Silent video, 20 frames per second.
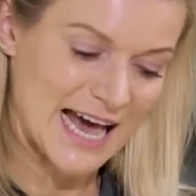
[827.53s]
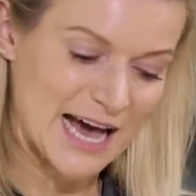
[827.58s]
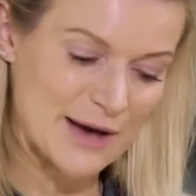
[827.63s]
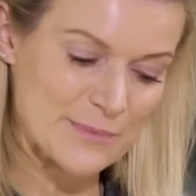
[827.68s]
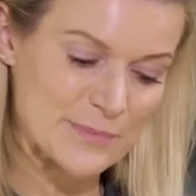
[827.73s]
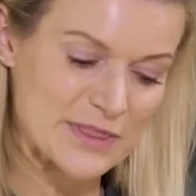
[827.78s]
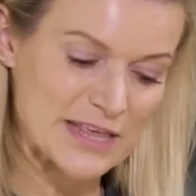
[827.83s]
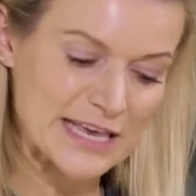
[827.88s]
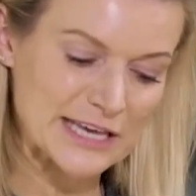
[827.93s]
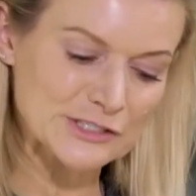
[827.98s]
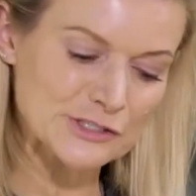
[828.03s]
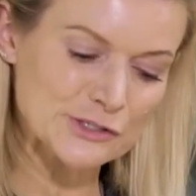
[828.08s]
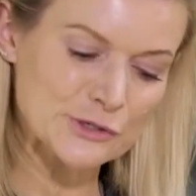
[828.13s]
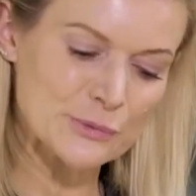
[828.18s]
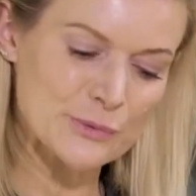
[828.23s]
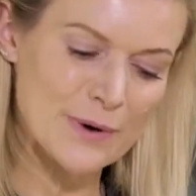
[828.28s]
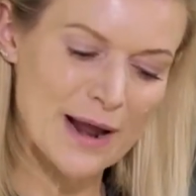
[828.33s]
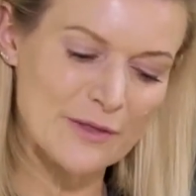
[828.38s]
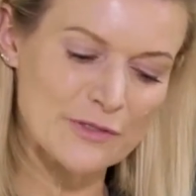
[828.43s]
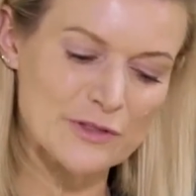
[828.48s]
the
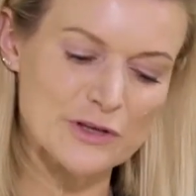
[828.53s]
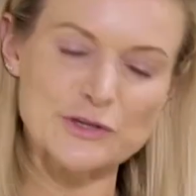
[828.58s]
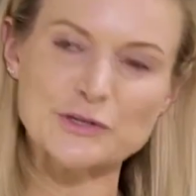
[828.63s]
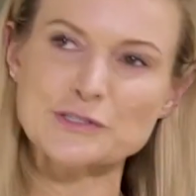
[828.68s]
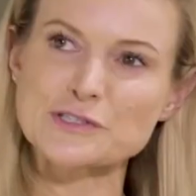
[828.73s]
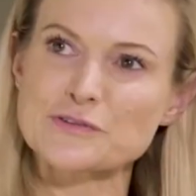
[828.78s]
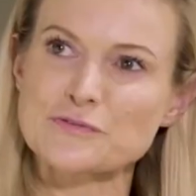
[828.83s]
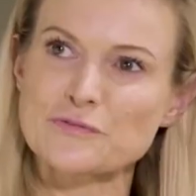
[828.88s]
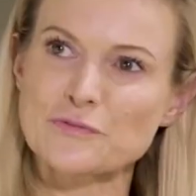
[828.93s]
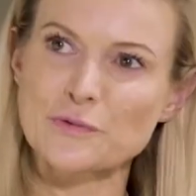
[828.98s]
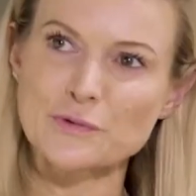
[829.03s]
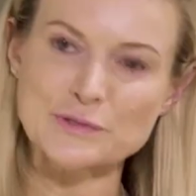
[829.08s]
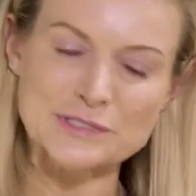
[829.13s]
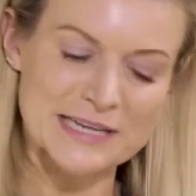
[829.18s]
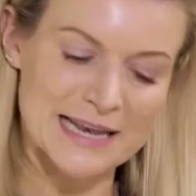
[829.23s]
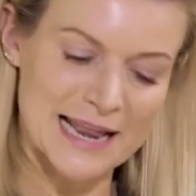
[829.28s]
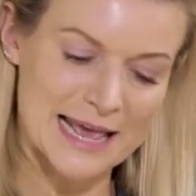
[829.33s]
issue around the use of forced